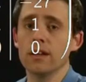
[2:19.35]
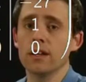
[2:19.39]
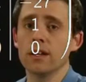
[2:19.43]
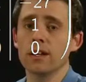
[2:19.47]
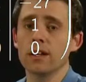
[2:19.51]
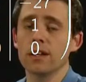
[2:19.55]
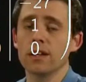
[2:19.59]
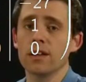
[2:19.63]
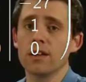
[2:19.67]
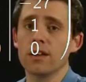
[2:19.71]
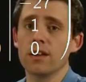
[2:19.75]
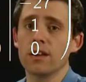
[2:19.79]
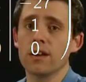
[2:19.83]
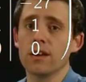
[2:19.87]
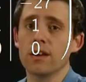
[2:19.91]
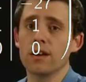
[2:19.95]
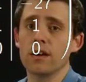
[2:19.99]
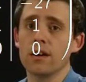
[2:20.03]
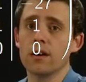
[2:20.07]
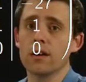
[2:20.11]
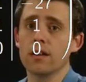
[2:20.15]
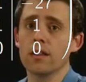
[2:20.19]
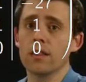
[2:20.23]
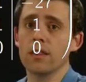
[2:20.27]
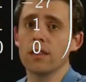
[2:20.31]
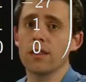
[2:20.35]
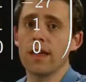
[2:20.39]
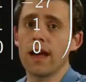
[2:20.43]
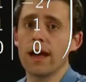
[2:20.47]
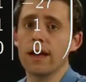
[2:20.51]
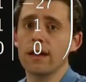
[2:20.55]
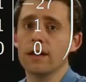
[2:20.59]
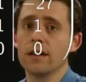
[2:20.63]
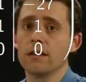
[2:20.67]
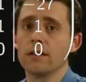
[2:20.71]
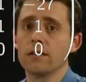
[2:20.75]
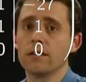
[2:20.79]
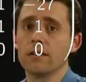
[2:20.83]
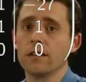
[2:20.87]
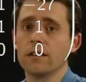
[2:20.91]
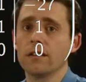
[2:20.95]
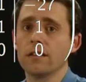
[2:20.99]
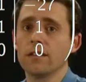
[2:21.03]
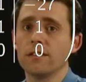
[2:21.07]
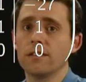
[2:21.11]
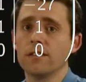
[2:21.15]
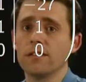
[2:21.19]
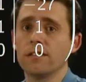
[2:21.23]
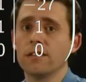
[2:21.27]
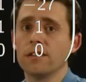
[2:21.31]
In here, that
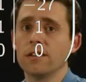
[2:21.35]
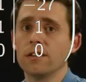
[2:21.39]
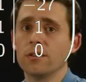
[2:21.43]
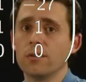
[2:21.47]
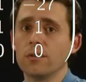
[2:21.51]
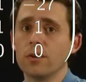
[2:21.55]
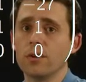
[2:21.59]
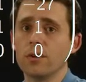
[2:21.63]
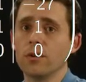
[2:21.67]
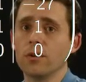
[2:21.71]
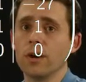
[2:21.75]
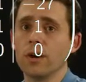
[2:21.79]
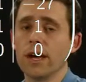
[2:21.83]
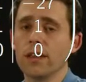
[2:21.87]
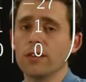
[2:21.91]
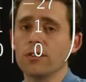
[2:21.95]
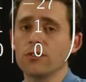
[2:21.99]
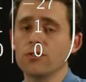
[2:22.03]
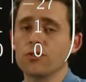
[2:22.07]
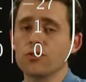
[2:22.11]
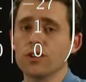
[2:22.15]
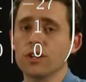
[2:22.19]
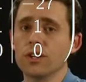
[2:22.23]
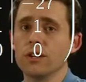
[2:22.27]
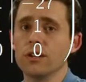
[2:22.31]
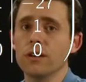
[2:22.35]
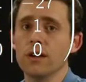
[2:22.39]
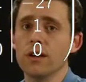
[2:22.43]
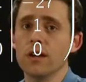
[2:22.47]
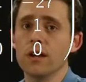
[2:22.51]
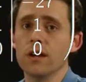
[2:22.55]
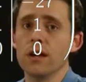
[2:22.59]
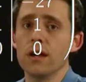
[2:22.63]
zero entry,